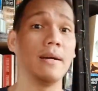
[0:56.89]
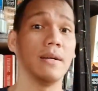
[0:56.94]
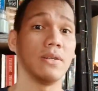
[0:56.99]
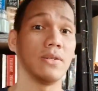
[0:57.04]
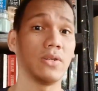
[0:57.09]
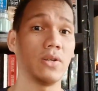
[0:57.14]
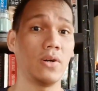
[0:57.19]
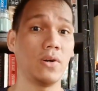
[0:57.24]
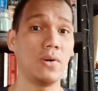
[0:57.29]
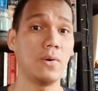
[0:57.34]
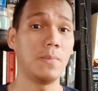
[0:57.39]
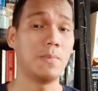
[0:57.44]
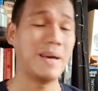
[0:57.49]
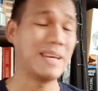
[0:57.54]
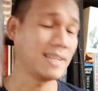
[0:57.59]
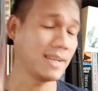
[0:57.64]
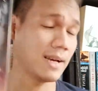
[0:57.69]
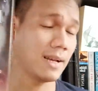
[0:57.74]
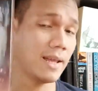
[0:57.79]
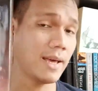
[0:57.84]
So
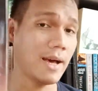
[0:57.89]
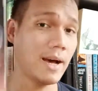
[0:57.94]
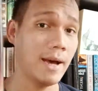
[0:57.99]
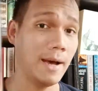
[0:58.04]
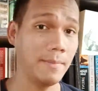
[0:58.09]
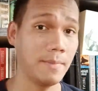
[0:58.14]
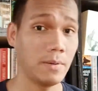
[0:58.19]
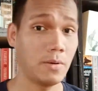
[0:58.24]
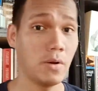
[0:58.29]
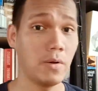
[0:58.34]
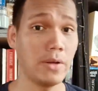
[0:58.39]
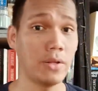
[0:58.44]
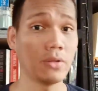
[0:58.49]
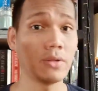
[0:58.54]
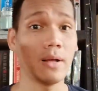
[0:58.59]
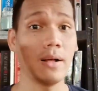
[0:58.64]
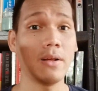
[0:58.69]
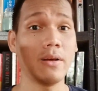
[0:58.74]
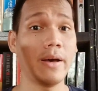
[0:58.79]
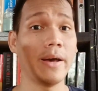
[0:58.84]
basically, I am not going to
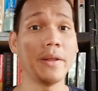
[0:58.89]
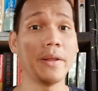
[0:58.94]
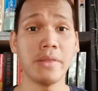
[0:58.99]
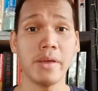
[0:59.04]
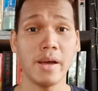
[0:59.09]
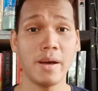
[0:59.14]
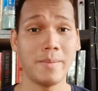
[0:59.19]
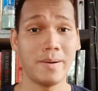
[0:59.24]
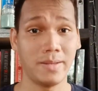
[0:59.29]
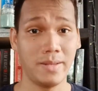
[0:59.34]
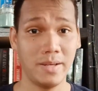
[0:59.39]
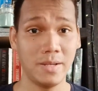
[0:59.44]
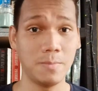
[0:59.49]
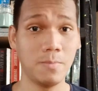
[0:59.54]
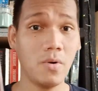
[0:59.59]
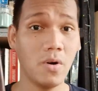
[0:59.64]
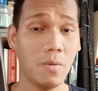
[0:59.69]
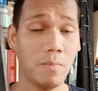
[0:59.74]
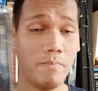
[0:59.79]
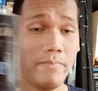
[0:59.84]
tell you anything about this
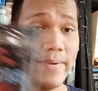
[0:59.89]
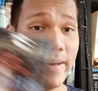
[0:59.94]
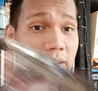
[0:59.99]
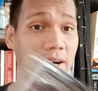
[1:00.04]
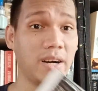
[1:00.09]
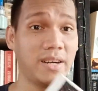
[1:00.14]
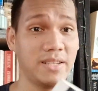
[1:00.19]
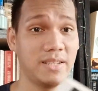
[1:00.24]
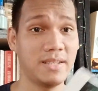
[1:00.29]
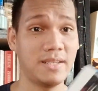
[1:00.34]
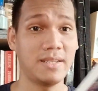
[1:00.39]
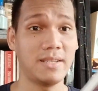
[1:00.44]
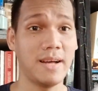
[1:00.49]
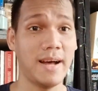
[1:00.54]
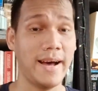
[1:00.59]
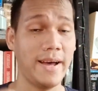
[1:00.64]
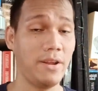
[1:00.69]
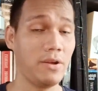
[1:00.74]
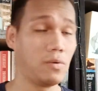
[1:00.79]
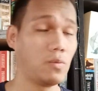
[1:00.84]
book because
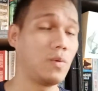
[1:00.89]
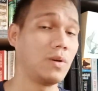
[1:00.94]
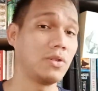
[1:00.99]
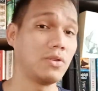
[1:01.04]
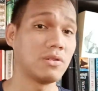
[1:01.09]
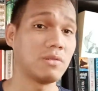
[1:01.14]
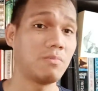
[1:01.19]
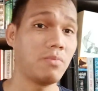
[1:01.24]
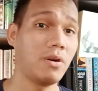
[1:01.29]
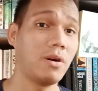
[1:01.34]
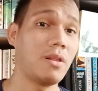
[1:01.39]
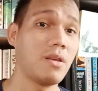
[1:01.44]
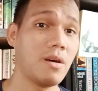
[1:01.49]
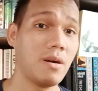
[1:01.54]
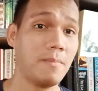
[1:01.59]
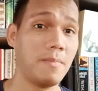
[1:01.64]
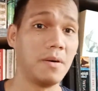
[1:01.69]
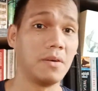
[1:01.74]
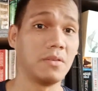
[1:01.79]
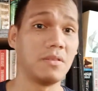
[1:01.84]
I don't want to spoil you
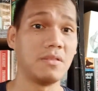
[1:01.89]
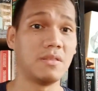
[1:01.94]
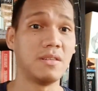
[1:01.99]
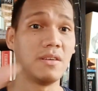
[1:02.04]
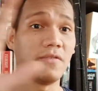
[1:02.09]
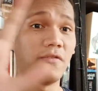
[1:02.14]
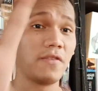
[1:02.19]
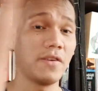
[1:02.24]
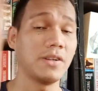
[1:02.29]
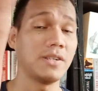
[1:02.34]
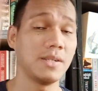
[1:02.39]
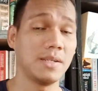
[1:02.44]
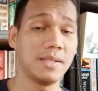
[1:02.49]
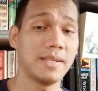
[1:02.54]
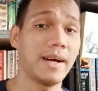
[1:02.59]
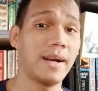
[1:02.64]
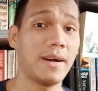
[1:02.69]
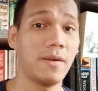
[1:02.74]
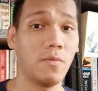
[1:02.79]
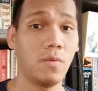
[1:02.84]
about the first and the
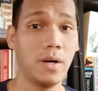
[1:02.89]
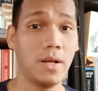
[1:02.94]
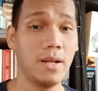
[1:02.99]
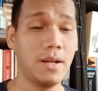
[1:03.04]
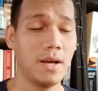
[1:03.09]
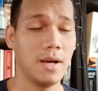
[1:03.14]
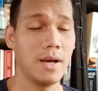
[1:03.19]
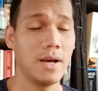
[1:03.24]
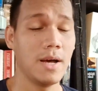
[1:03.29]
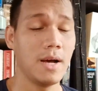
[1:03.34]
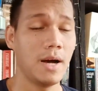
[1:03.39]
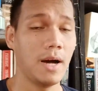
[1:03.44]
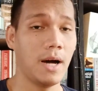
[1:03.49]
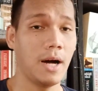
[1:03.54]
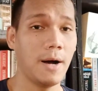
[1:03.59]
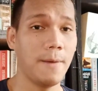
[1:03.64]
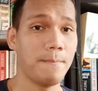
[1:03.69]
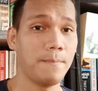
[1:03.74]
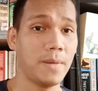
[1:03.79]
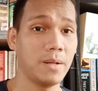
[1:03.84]
second one.
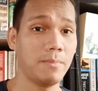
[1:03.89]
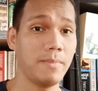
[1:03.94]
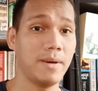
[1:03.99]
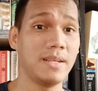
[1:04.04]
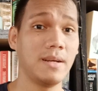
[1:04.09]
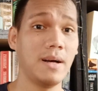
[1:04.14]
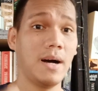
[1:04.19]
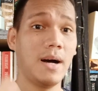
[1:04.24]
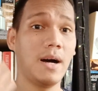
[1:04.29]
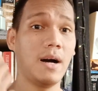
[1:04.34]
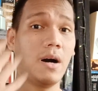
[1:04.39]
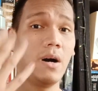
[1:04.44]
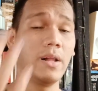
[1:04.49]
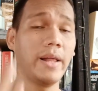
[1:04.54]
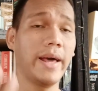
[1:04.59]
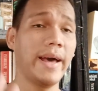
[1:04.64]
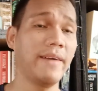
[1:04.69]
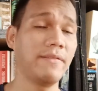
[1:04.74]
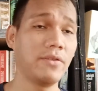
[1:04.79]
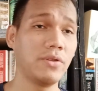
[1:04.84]
But all
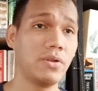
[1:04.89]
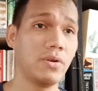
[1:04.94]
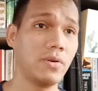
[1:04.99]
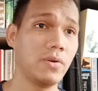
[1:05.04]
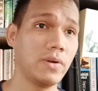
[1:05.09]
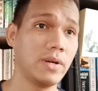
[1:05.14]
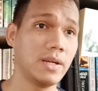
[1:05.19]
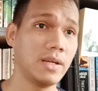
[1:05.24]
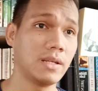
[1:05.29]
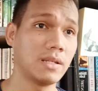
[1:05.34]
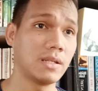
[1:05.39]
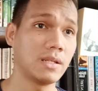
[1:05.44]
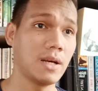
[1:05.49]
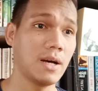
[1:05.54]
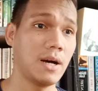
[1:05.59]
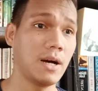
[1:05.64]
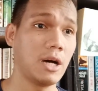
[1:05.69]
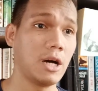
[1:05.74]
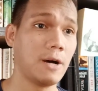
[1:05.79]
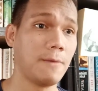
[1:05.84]
I have to do is
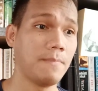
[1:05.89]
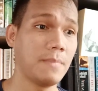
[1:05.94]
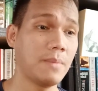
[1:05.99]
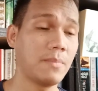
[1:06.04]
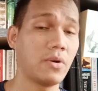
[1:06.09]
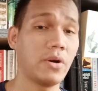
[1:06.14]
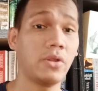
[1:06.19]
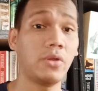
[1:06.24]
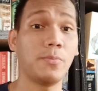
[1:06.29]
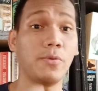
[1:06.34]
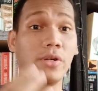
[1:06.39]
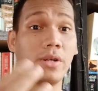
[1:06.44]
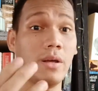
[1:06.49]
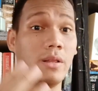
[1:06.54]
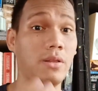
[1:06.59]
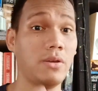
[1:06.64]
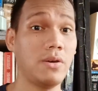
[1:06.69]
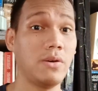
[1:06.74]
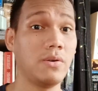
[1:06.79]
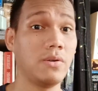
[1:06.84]
I'm going to
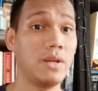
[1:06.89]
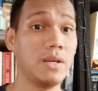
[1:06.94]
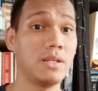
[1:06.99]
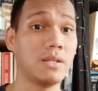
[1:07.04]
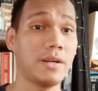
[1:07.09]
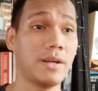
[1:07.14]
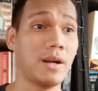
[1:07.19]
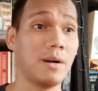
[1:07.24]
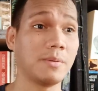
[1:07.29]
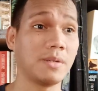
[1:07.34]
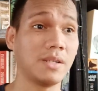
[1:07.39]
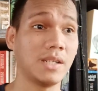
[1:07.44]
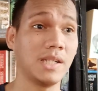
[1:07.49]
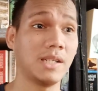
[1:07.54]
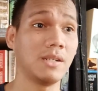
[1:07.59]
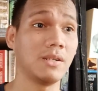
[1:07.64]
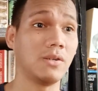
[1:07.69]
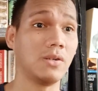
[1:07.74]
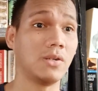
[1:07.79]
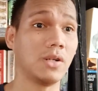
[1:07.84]
present to you the
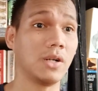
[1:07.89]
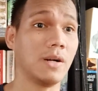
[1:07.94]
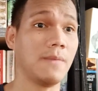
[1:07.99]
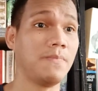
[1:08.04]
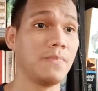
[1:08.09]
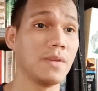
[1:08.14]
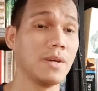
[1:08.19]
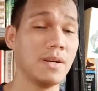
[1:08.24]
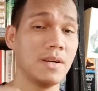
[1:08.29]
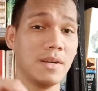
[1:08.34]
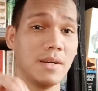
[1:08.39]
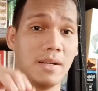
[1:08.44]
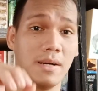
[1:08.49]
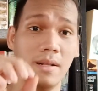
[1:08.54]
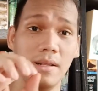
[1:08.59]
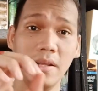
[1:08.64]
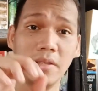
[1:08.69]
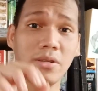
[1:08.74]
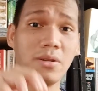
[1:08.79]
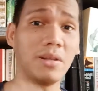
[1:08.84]
synopsis or
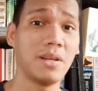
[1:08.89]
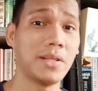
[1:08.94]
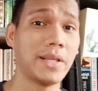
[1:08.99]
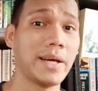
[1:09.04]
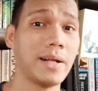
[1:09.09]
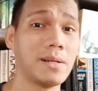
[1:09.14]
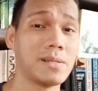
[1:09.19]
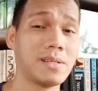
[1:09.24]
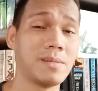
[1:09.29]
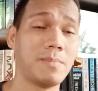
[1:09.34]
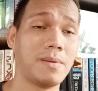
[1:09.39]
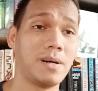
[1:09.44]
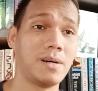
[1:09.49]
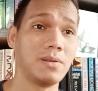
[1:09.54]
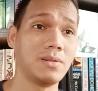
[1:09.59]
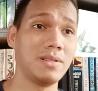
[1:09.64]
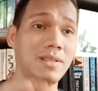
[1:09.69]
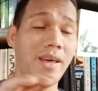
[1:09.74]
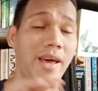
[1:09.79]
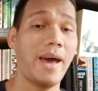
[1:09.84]
little details
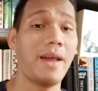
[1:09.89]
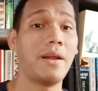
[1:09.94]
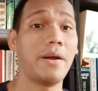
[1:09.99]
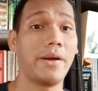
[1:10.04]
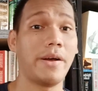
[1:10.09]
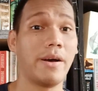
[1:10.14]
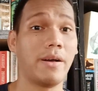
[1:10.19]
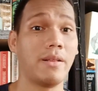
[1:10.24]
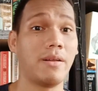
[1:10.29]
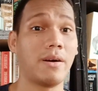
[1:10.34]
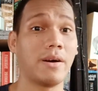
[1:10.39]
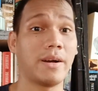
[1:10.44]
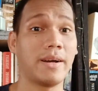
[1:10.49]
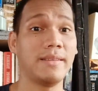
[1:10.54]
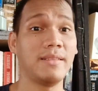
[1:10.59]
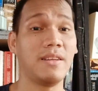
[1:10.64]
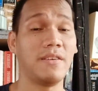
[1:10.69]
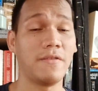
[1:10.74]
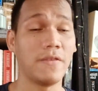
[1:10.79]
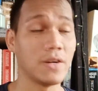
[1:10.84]
about the N.I.
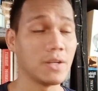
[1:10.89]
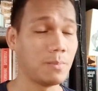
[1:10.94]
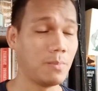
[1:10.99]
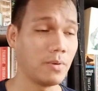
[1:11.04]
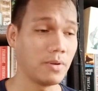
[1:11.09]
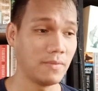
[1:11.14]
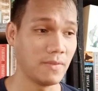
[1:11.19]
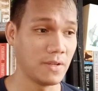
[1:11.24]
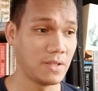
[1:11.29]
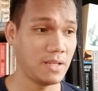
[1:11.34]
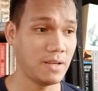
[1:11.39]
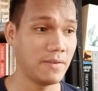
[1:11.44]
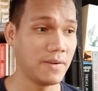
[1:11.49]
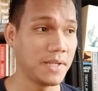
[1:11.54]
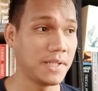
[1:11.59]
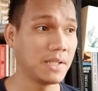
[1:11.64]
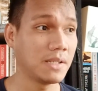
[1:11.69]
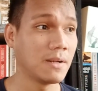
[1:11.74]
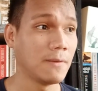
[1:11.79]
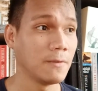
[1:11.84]
Darkened, the first book of the
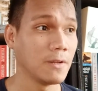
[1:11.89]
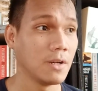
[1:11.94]
series.